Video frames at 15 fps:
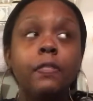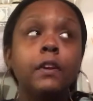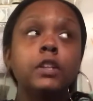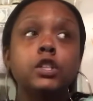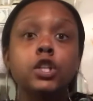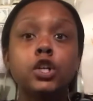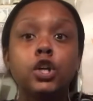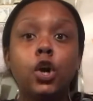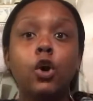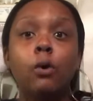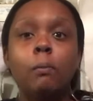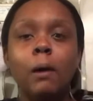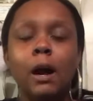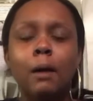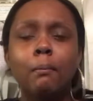to
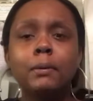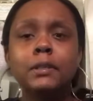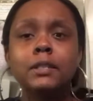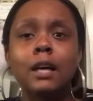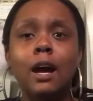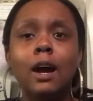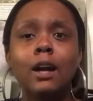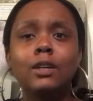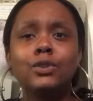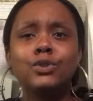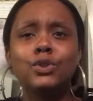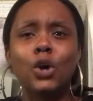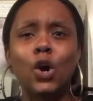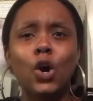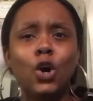go by
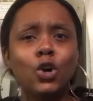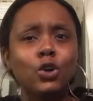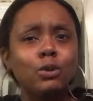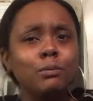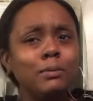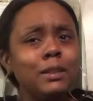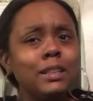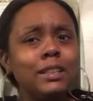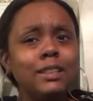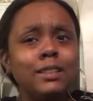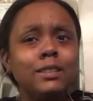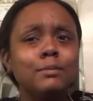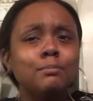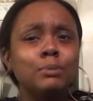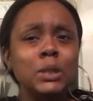besides
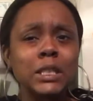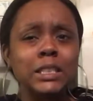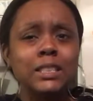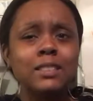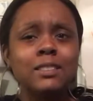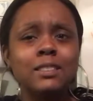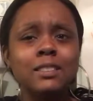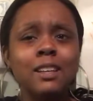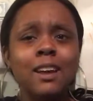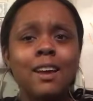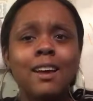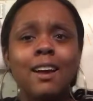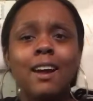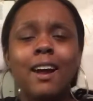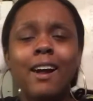army prints,
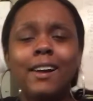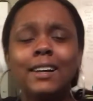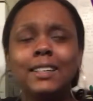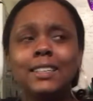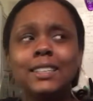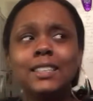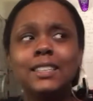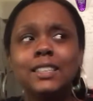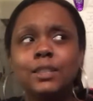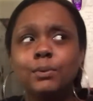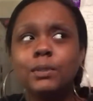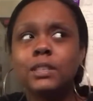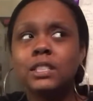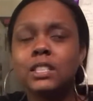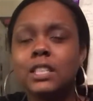and it
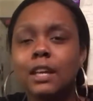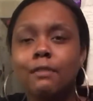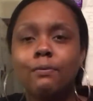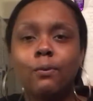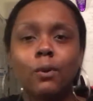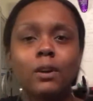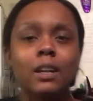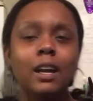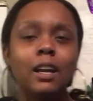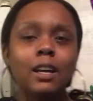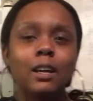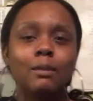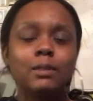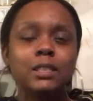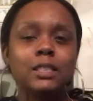would just say Fortnite,
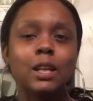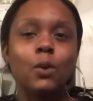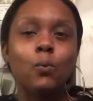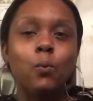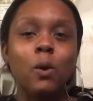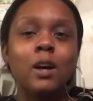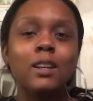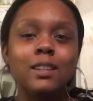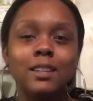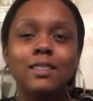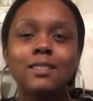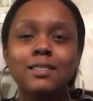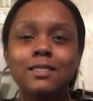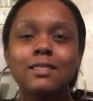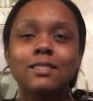and I was just like, what
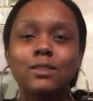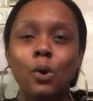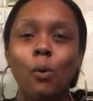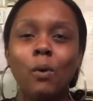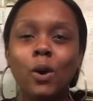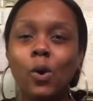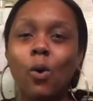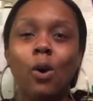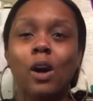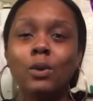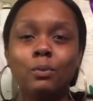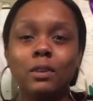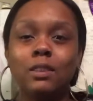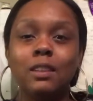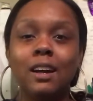is going
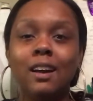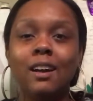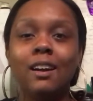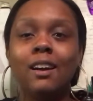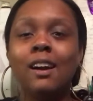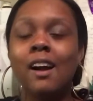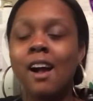on with that?